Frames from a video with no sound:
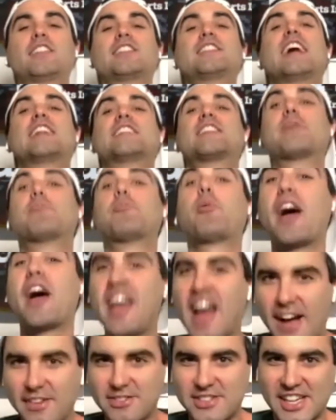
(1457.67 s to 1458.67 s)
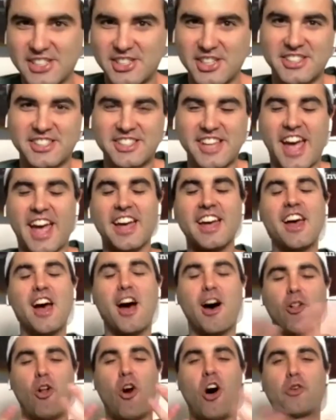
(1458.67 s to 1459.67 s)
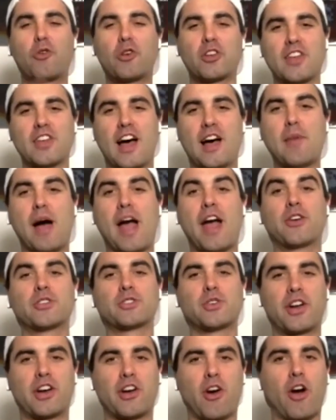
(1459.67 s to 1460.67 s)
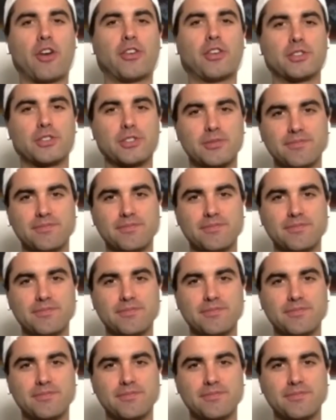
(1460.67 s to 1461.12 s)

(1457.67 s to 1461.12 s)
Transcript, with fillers: get to the playoffs, I should say, along with my Arizona Cardinals.